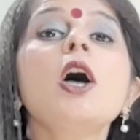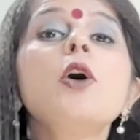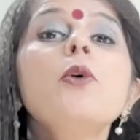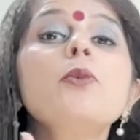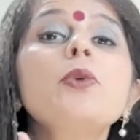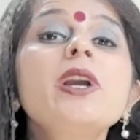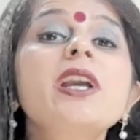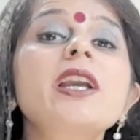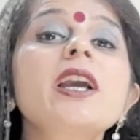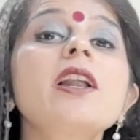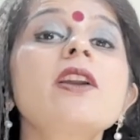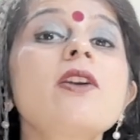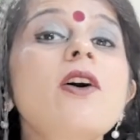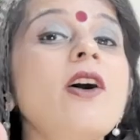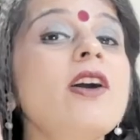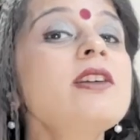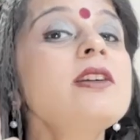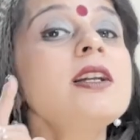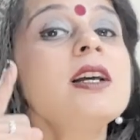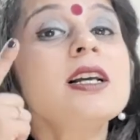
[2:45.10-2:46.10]
we
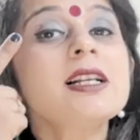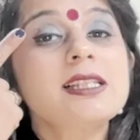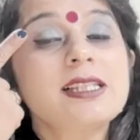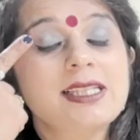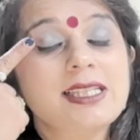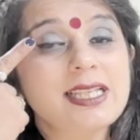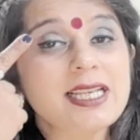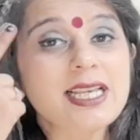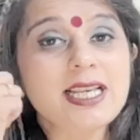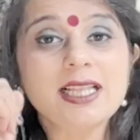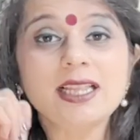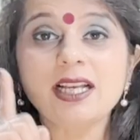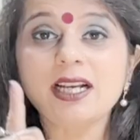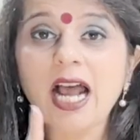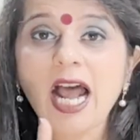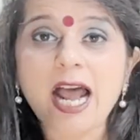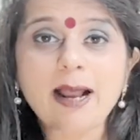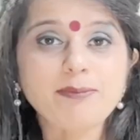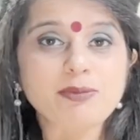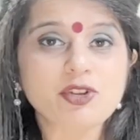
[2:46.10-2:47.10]
cannot see the
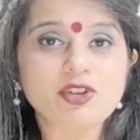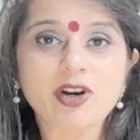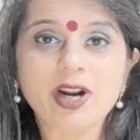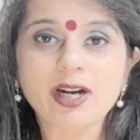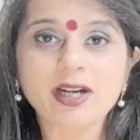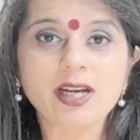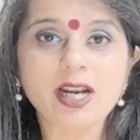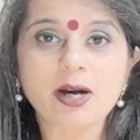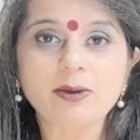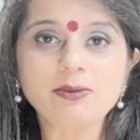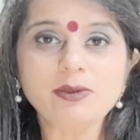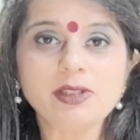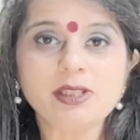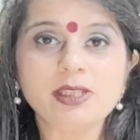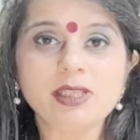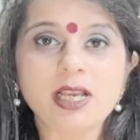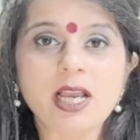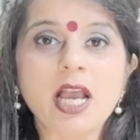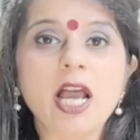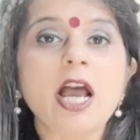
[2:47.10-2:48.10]
abstract nouns,
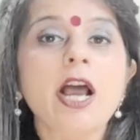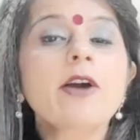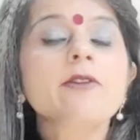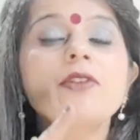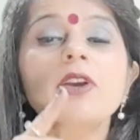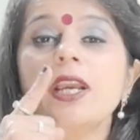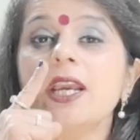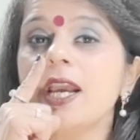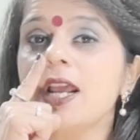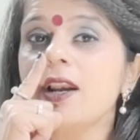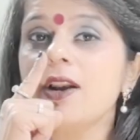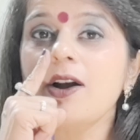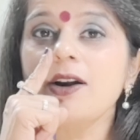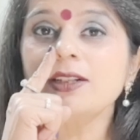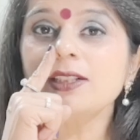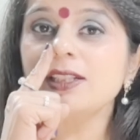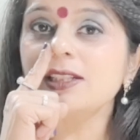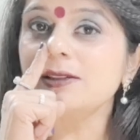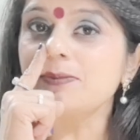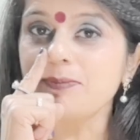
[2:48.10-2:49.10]
we cannot
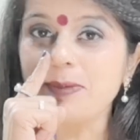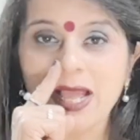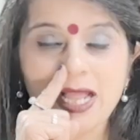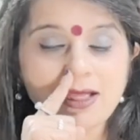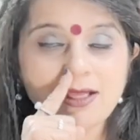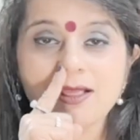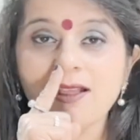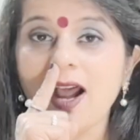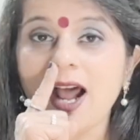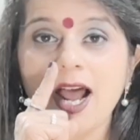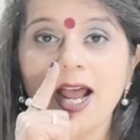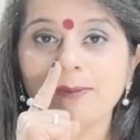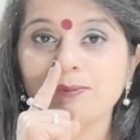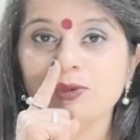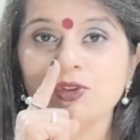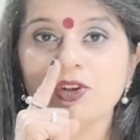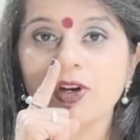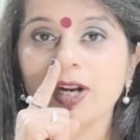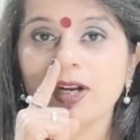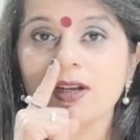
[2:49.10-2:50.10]
smell the
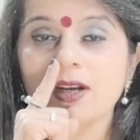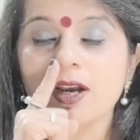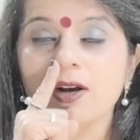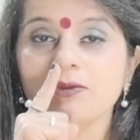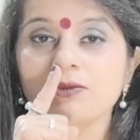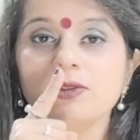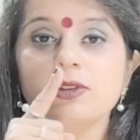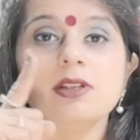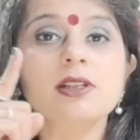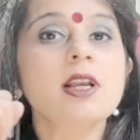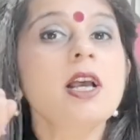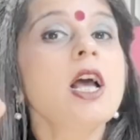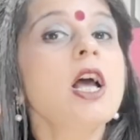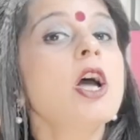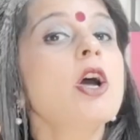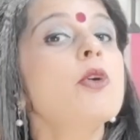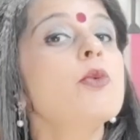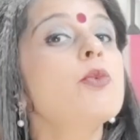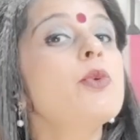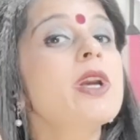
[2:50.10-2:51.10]
abstract nouns,
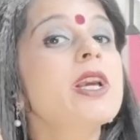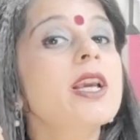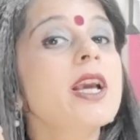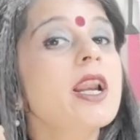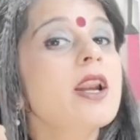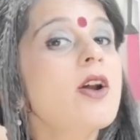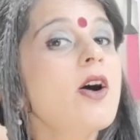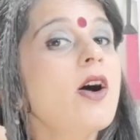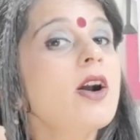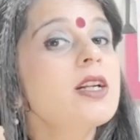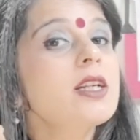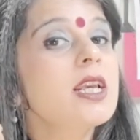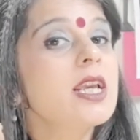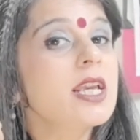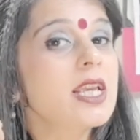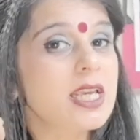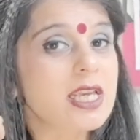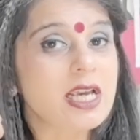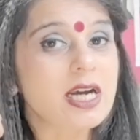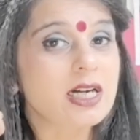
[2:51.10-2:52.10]
we cannot
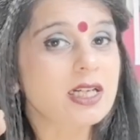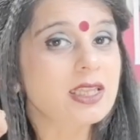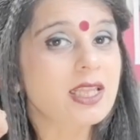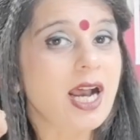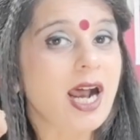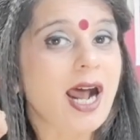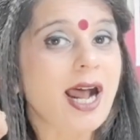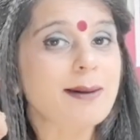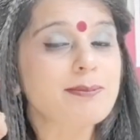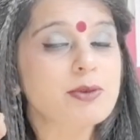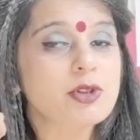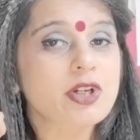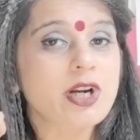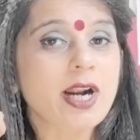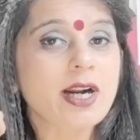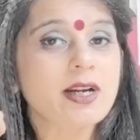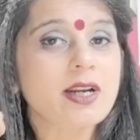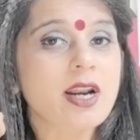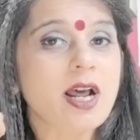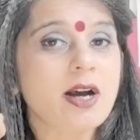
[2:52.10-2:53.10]
hear the
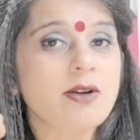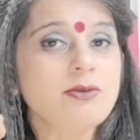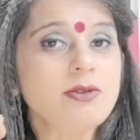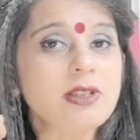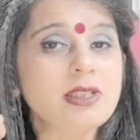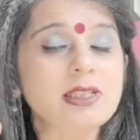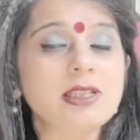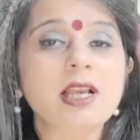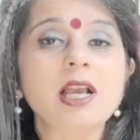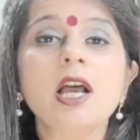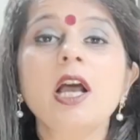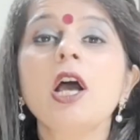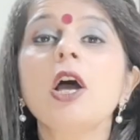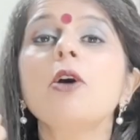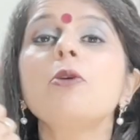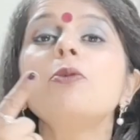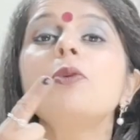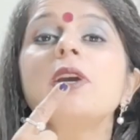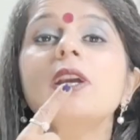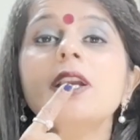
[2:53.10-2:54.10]
abstract nouns,
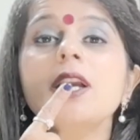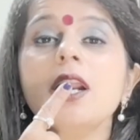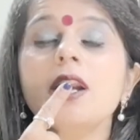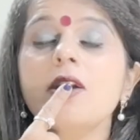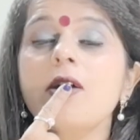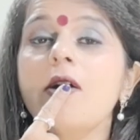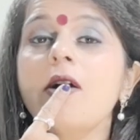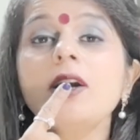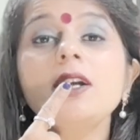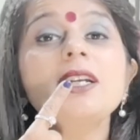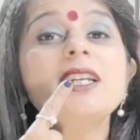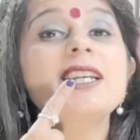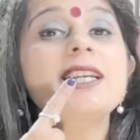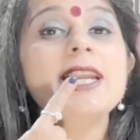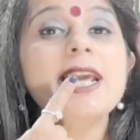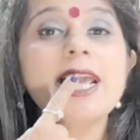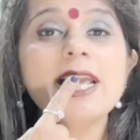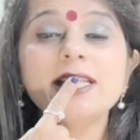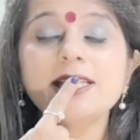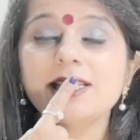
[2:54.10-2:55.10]
we cannot
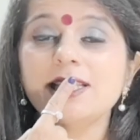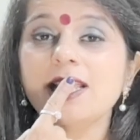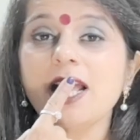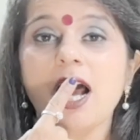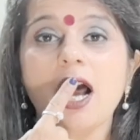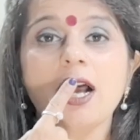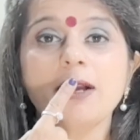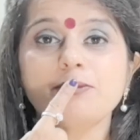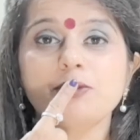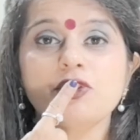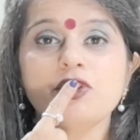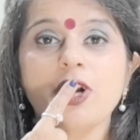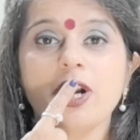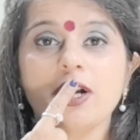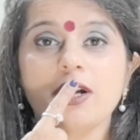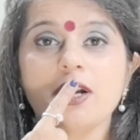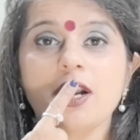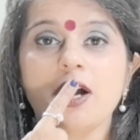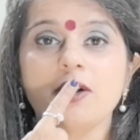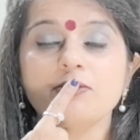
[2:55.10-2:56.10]
taste the abstract
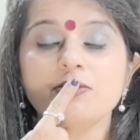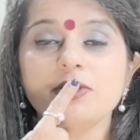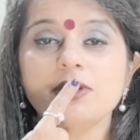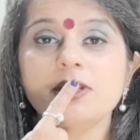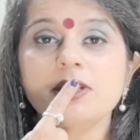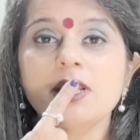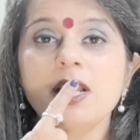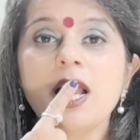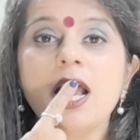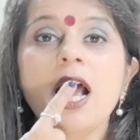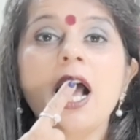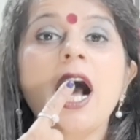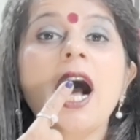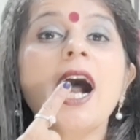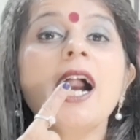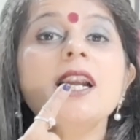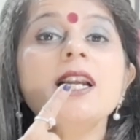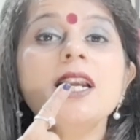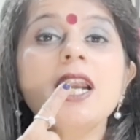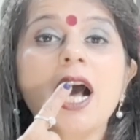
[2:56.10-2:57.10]
nouns,
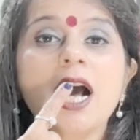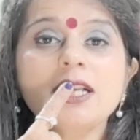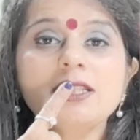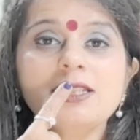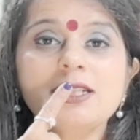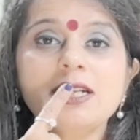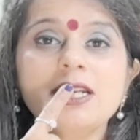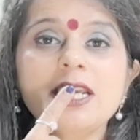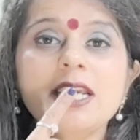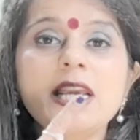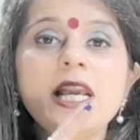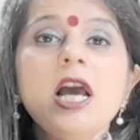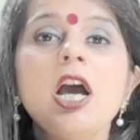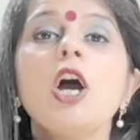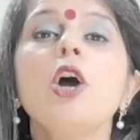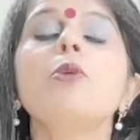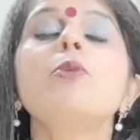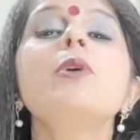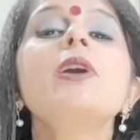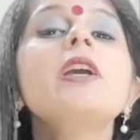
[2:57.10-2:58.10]
and lastly,
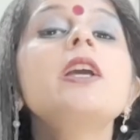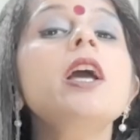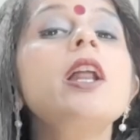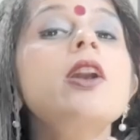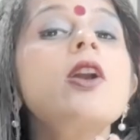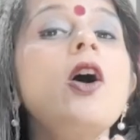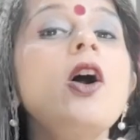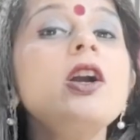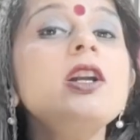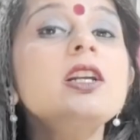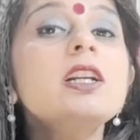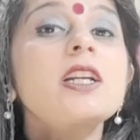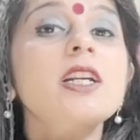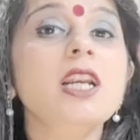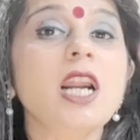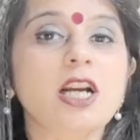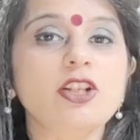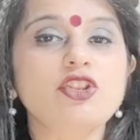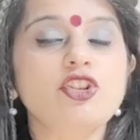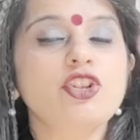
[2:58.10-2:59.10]
we cannot
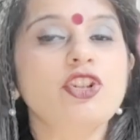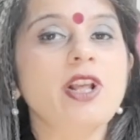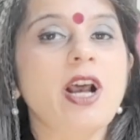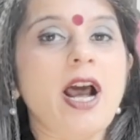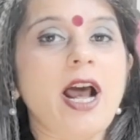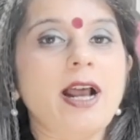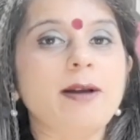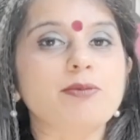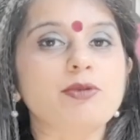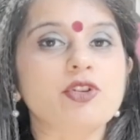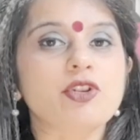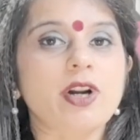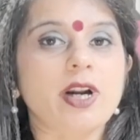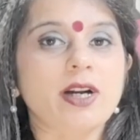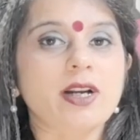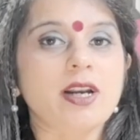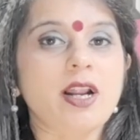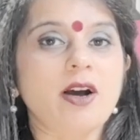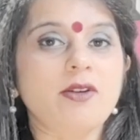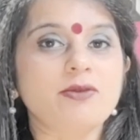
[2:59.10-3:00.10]
touch the abstract
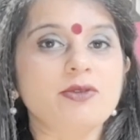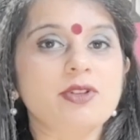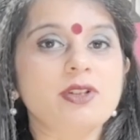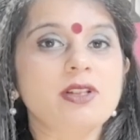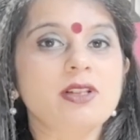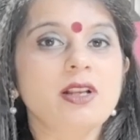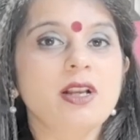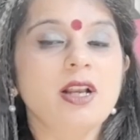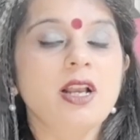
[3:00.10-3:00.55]
nouns.